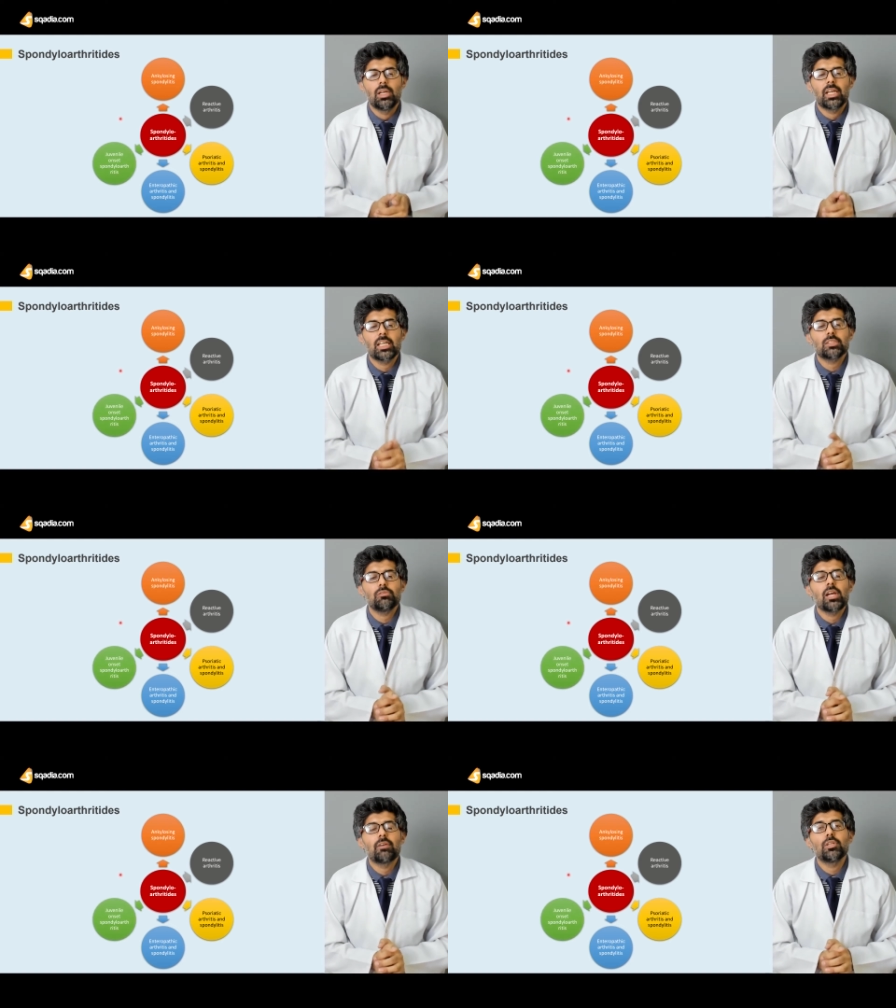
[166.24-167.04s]
Next,
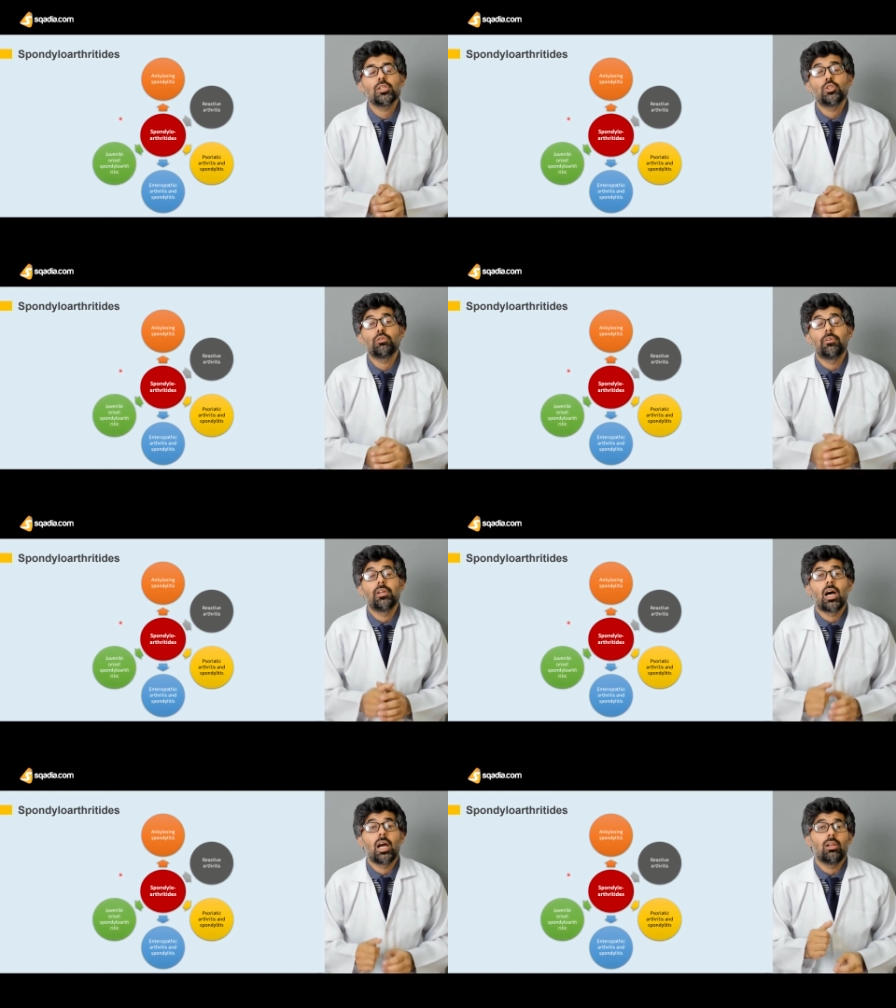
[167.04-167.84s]
we have the
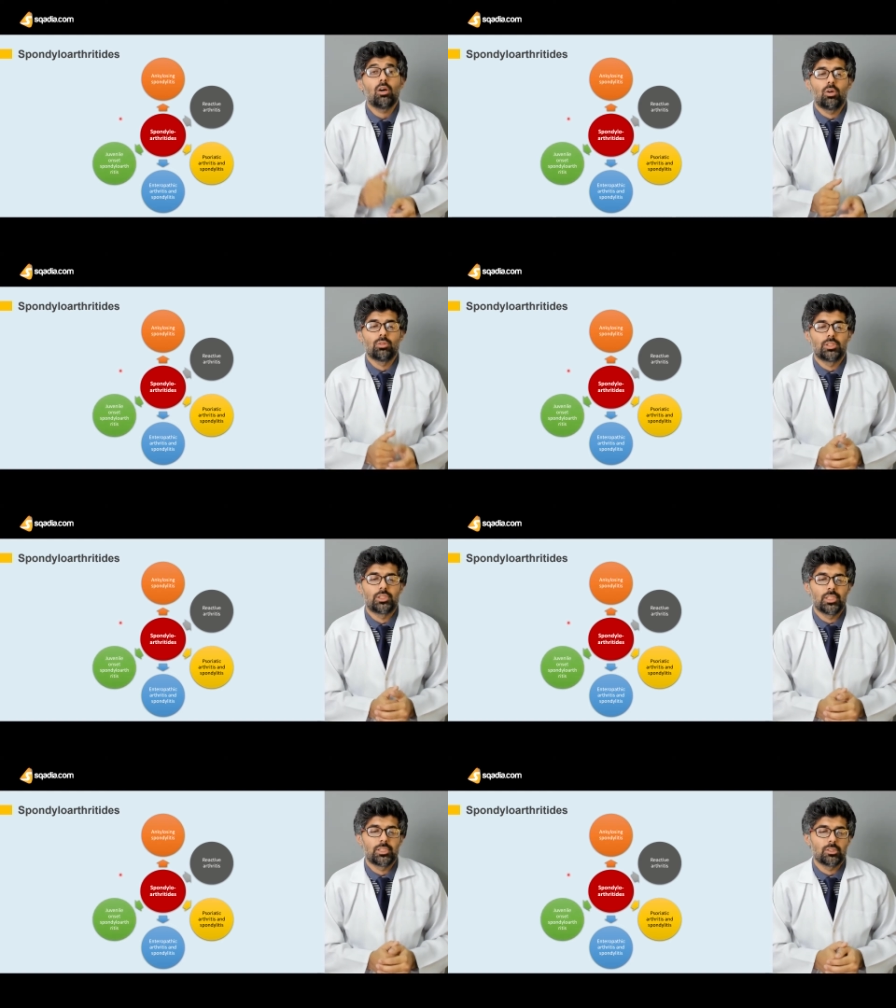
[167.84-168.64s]
juvenile
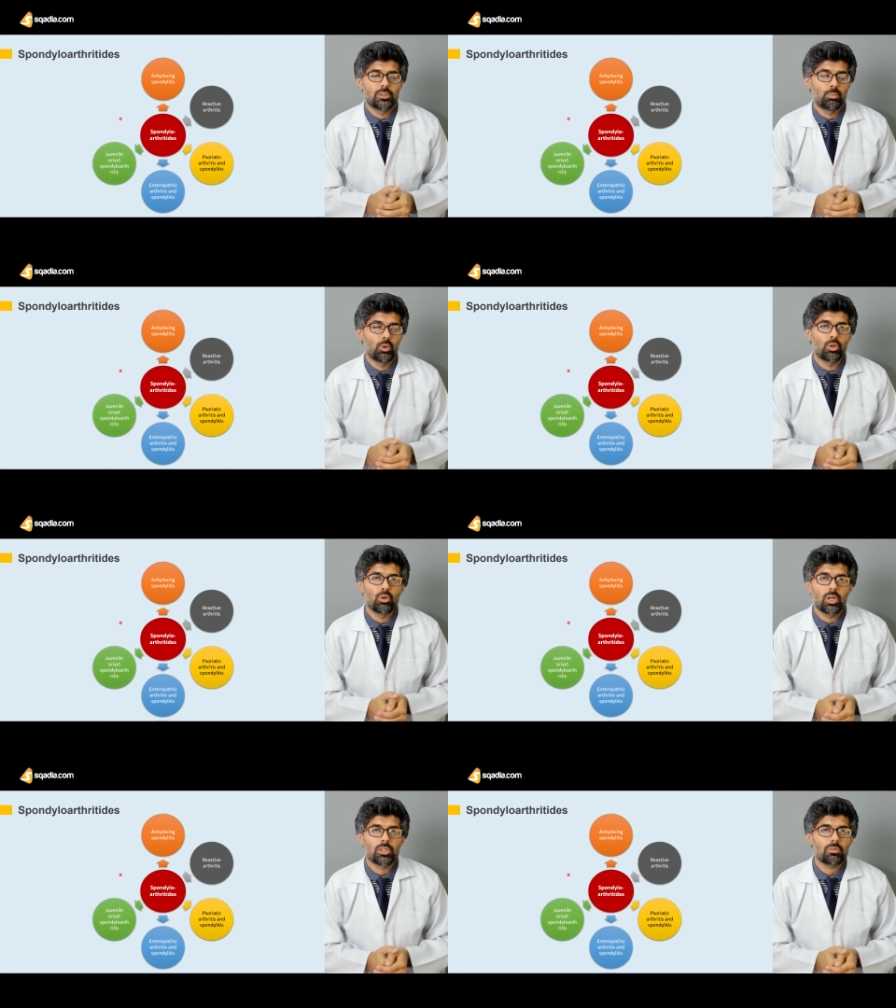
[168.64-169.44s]
onset
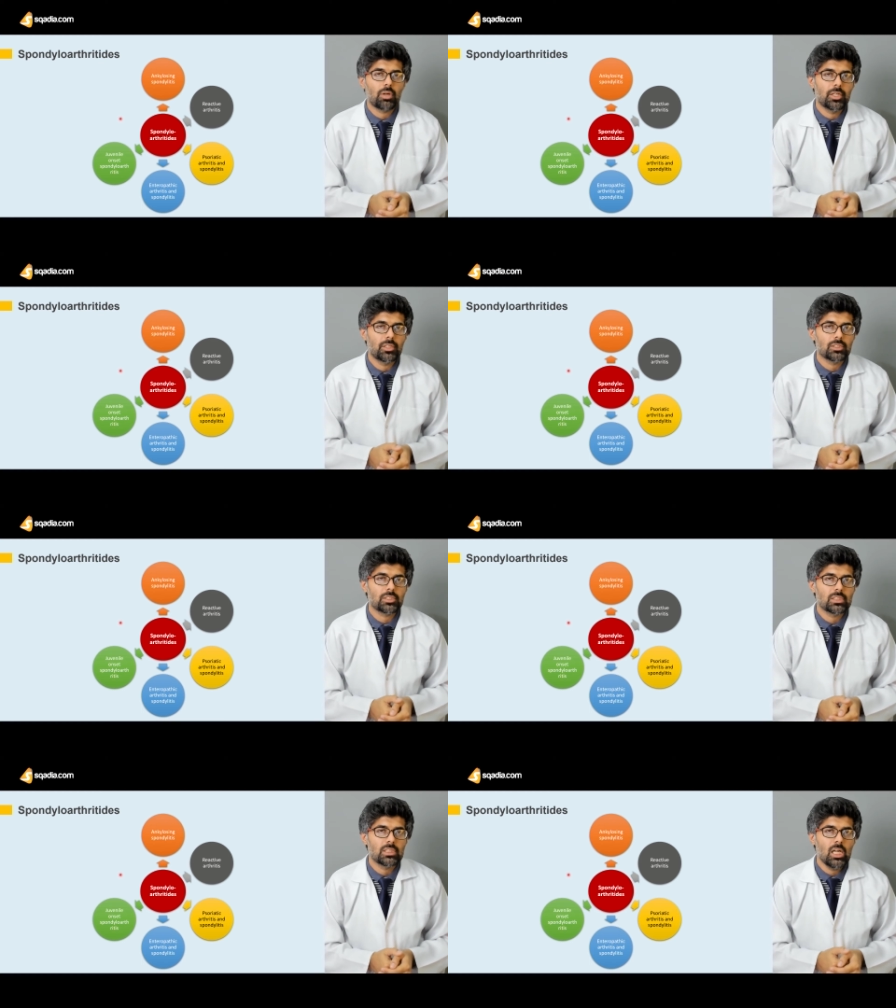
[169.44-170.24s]

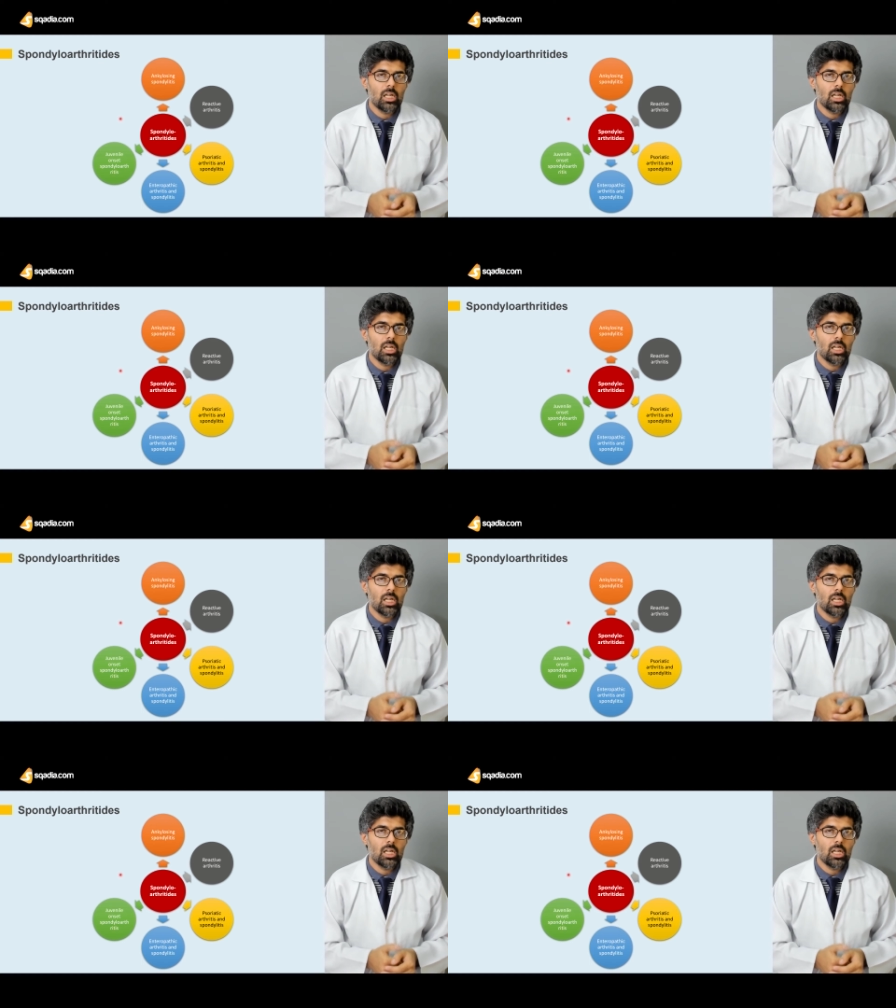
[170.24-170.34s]
spondyloarthritis.